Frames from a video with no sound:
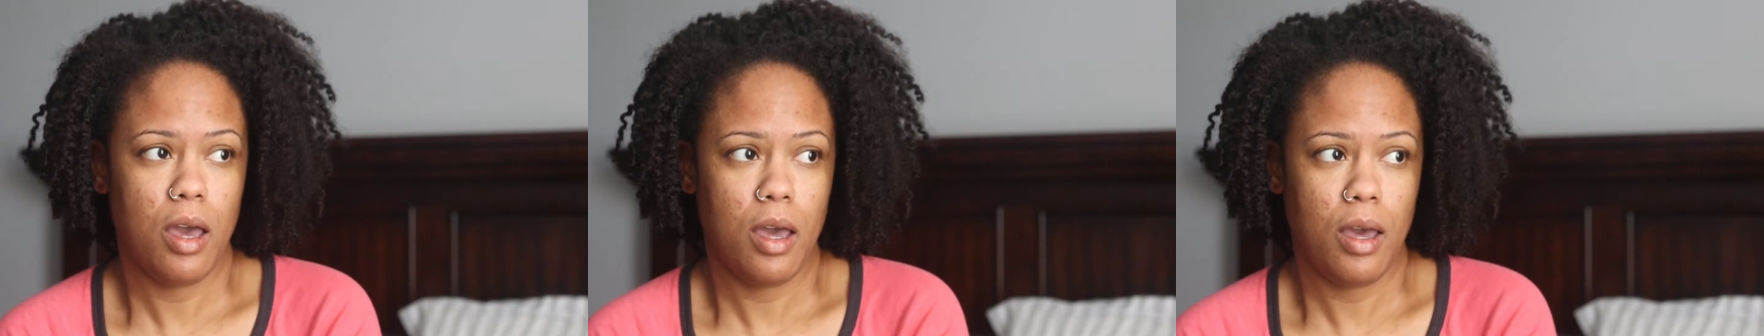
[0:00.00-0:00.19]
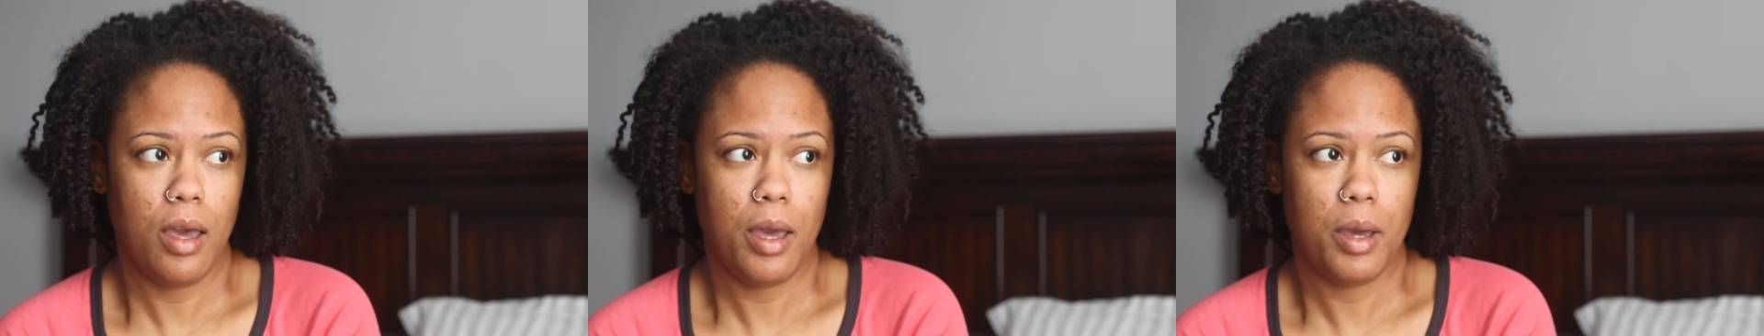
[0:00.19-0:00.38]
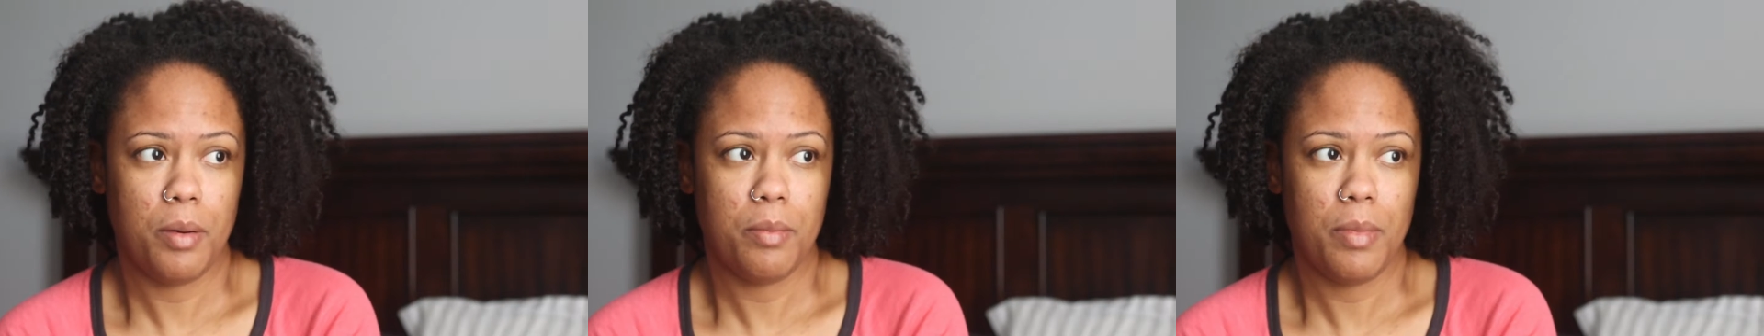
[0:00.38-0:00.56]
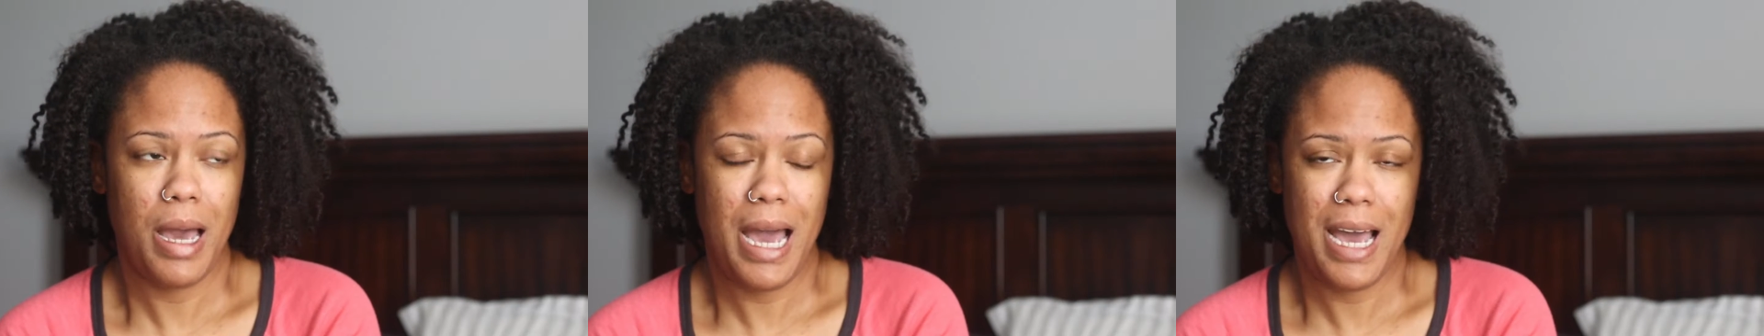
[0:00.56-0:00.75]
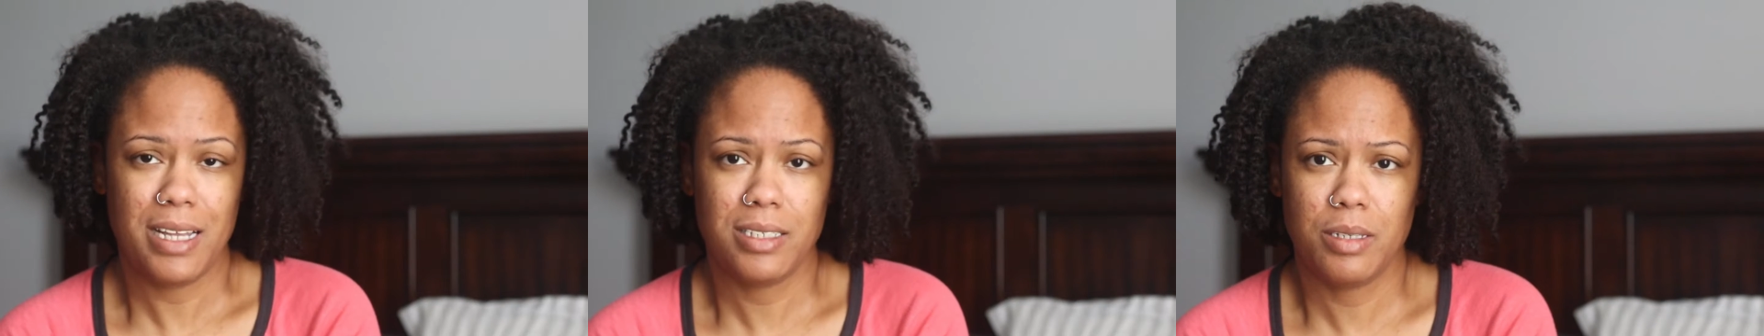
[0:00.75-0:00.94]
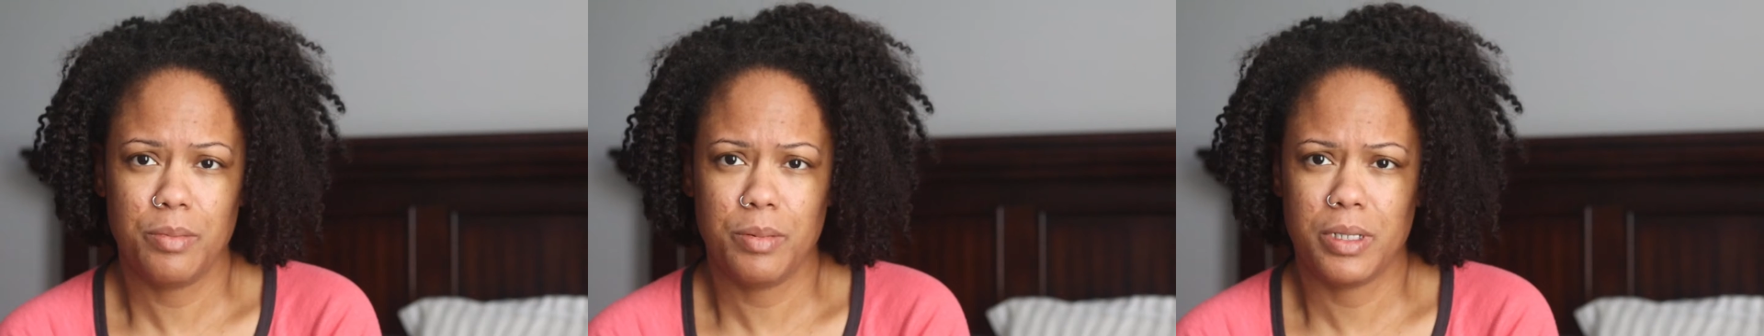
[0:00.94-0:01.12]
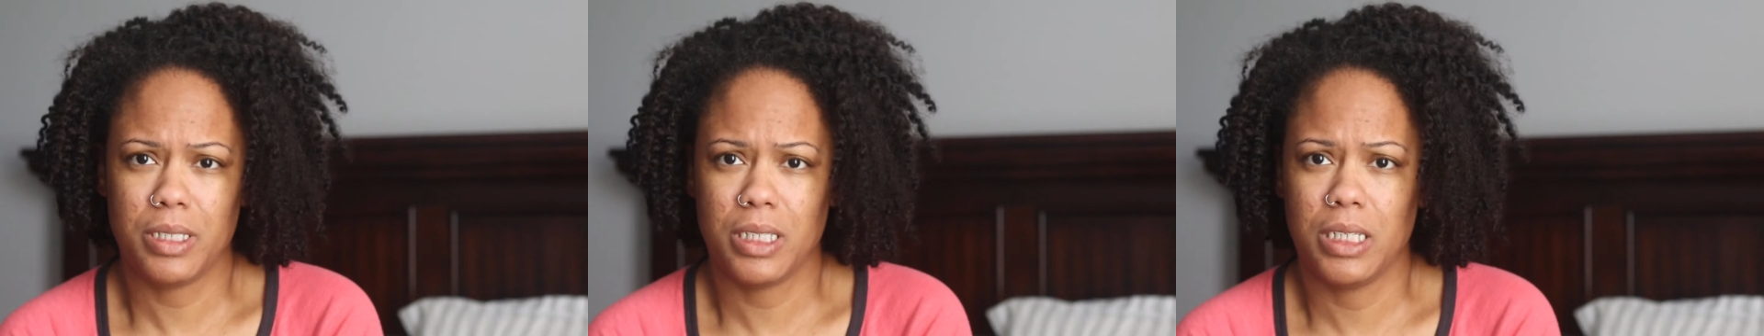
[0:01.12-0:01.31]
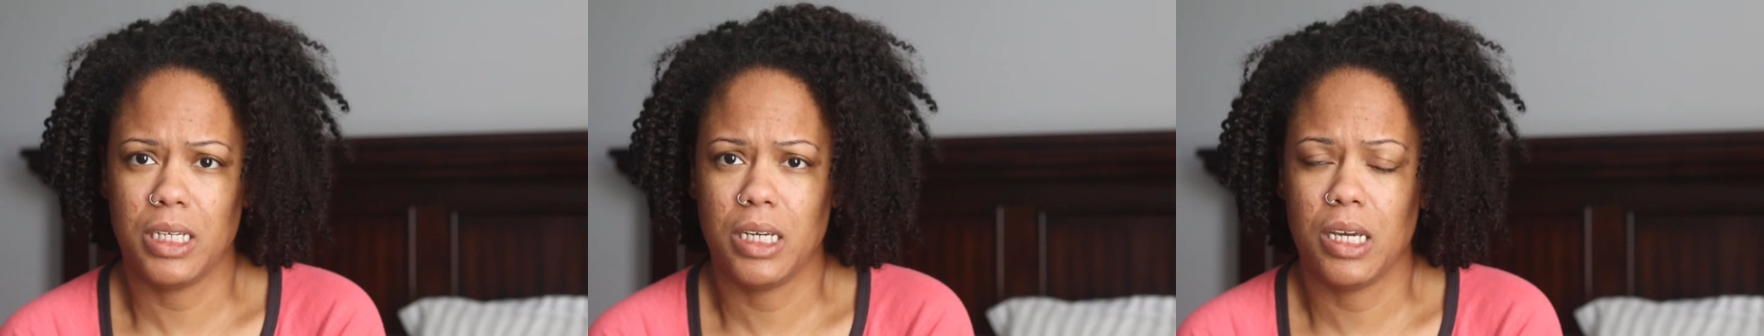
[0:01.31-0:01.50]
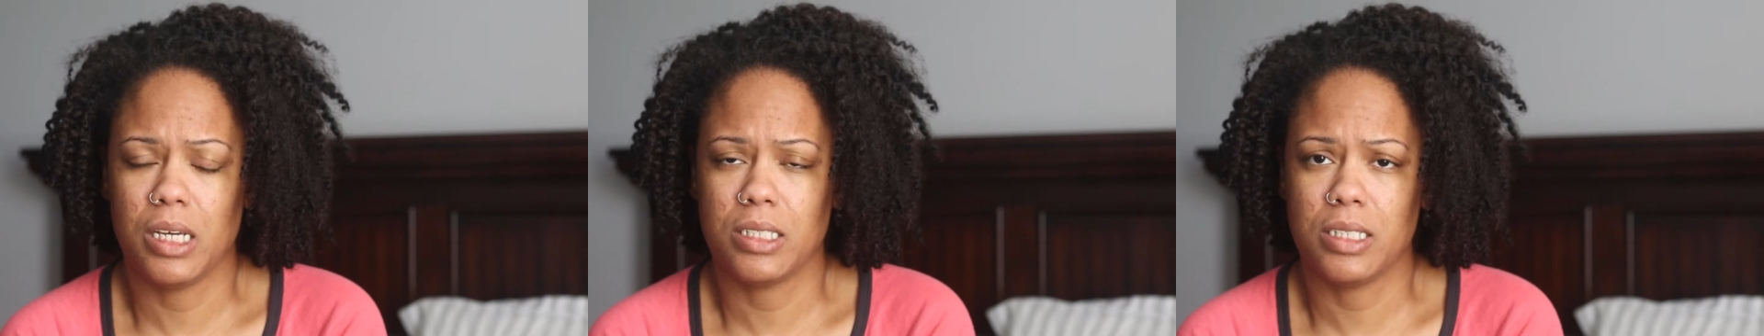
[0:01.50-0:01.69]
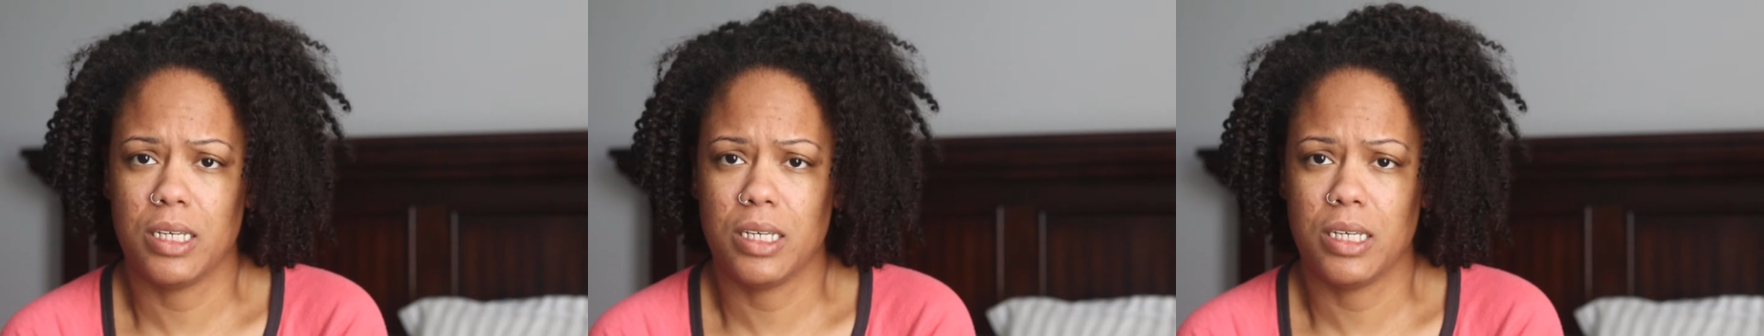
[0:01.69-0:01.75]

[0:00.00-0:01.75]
Um, I typically